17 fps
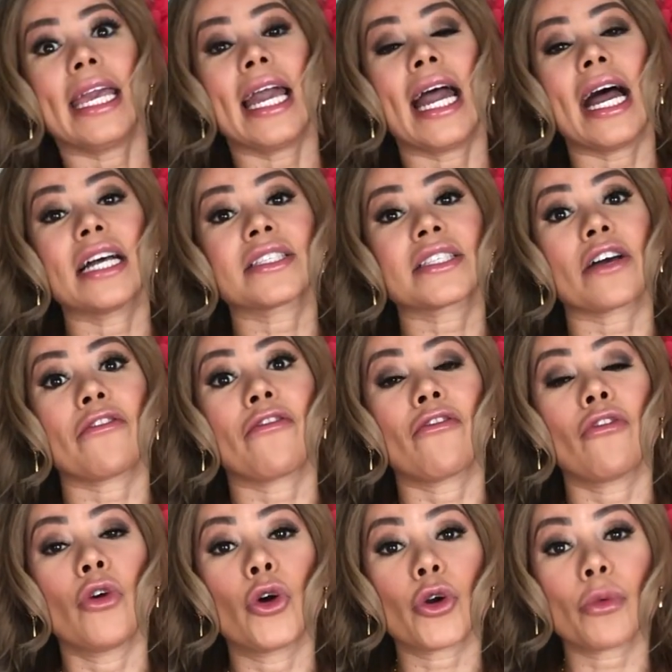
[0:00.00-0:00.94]
has a
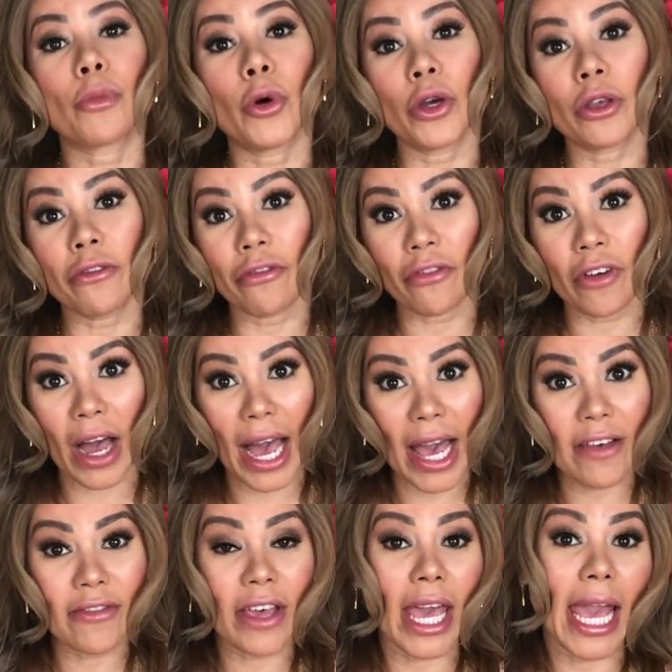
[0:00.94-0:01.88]

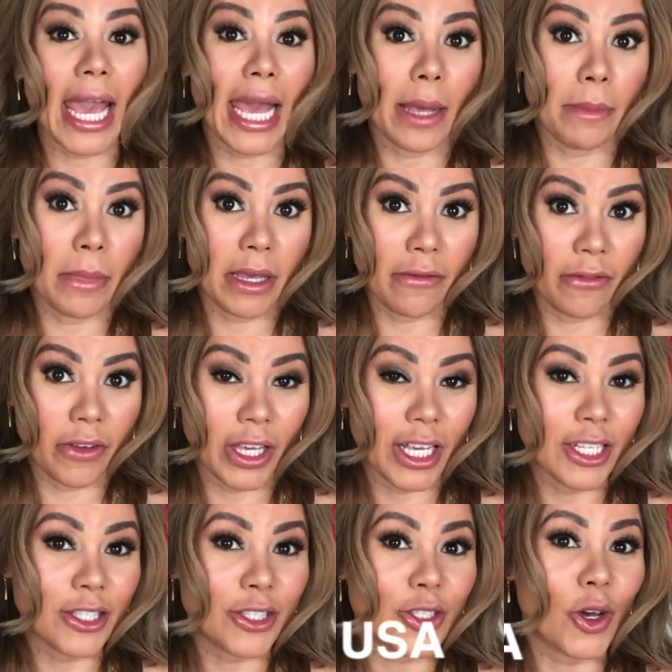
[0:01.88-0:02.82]
4.5
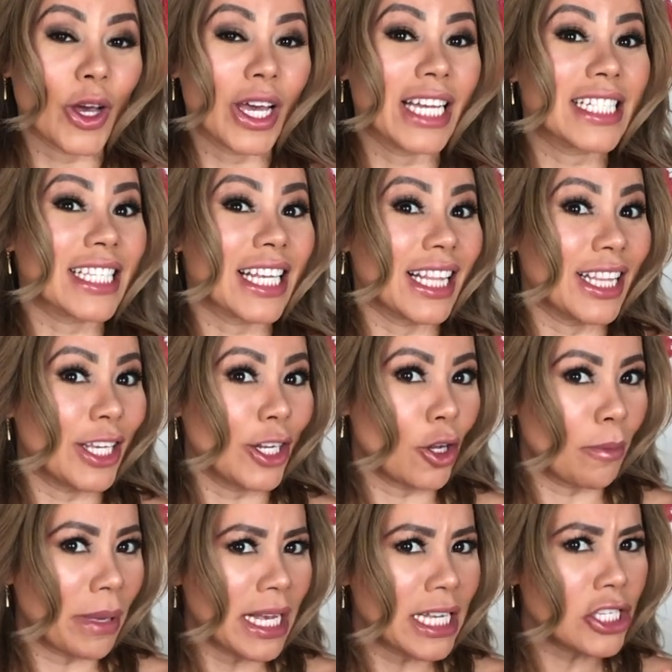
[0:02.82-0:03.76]
ABV, so it's a little
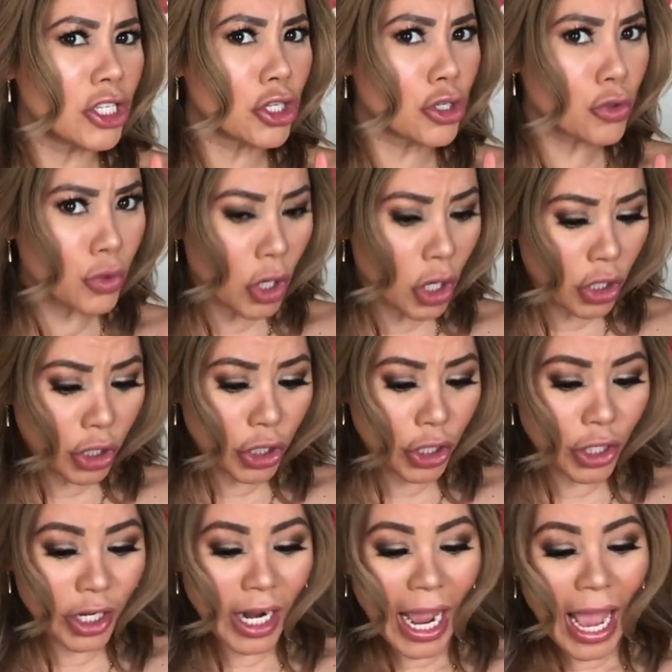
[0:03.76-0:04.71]
bit
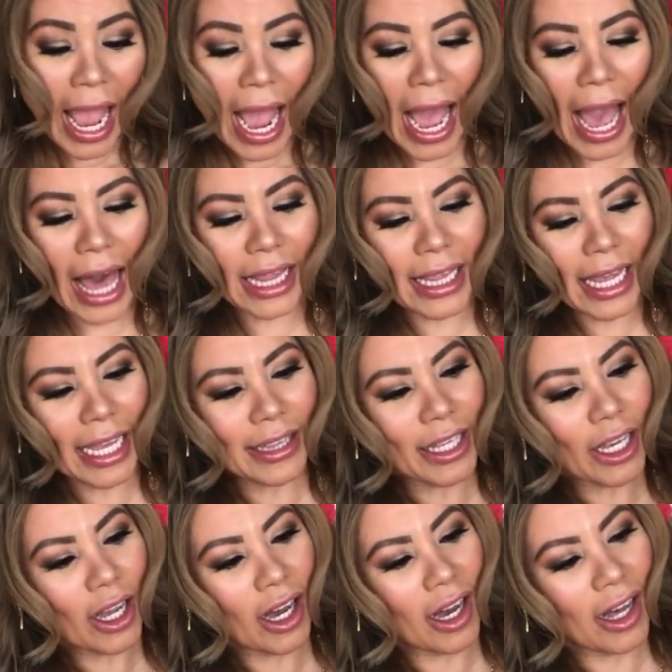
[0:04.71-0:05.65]
stronger. I like the
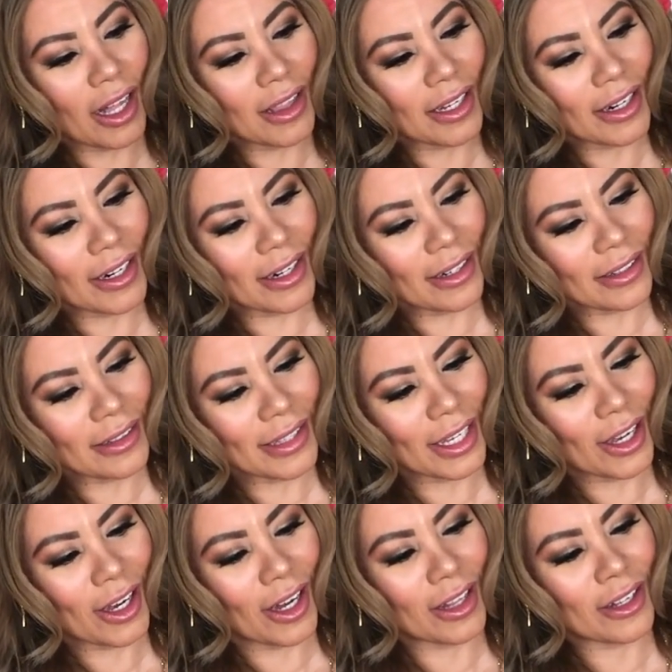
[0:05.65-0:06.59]
color. The
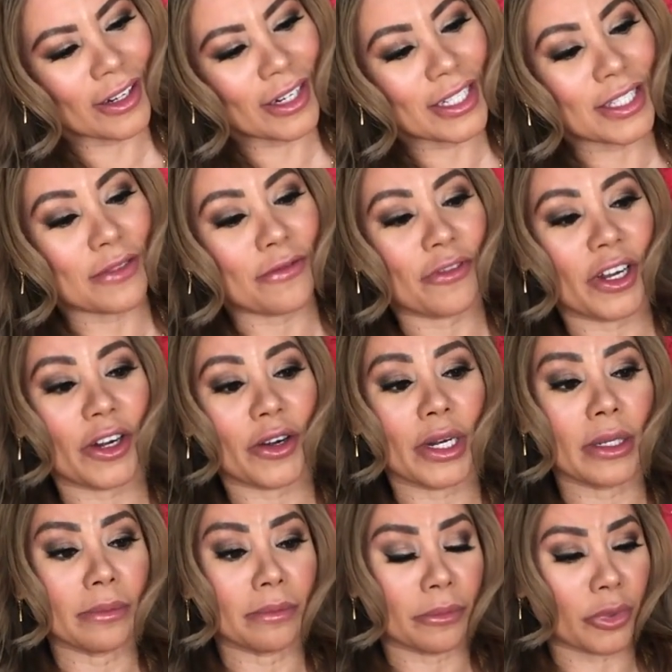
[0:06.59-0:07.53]
color is
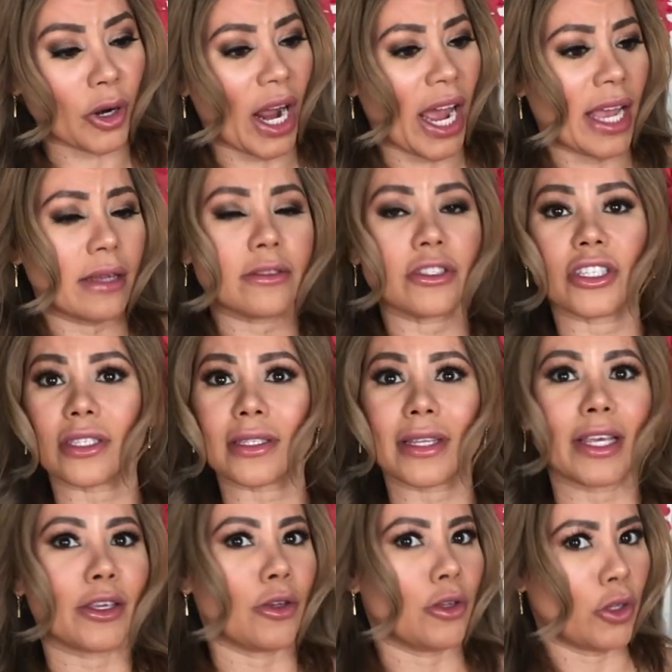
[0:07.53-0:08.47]
very bright, just
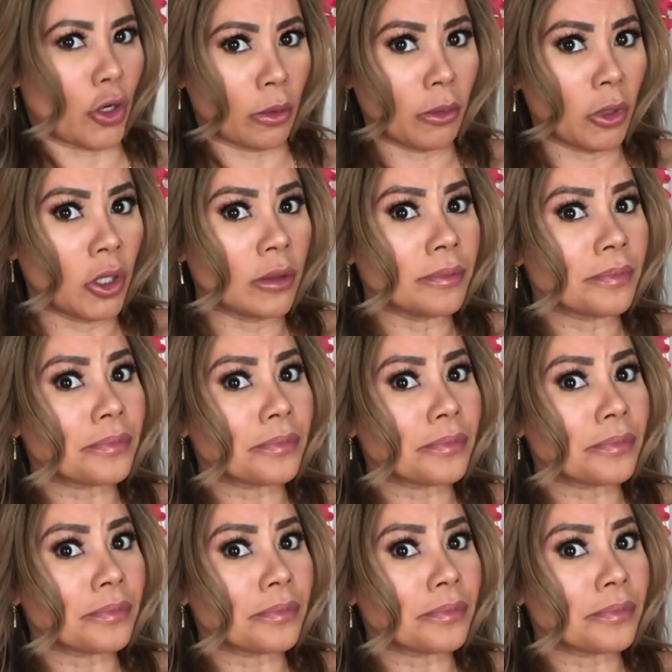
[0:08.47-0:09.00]
like your normal